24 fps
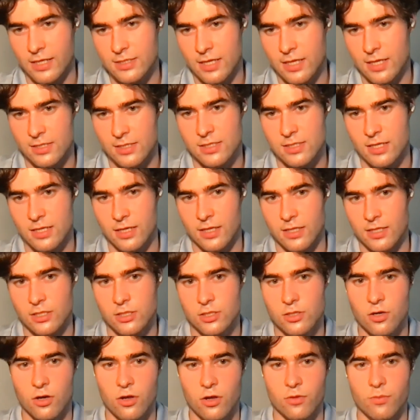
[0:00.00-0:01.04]
testing is
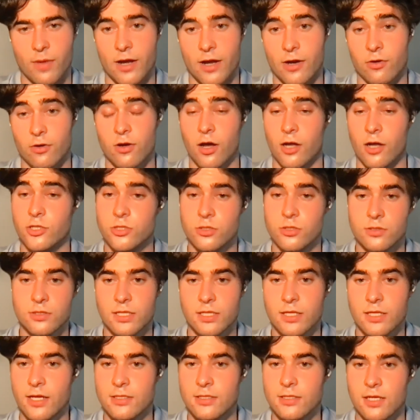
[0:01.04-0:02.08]
called mitochondrial
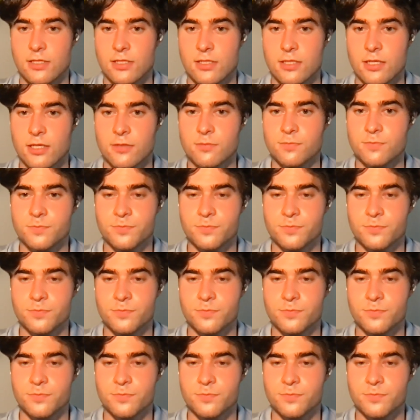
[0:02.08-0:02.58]
DNA testing.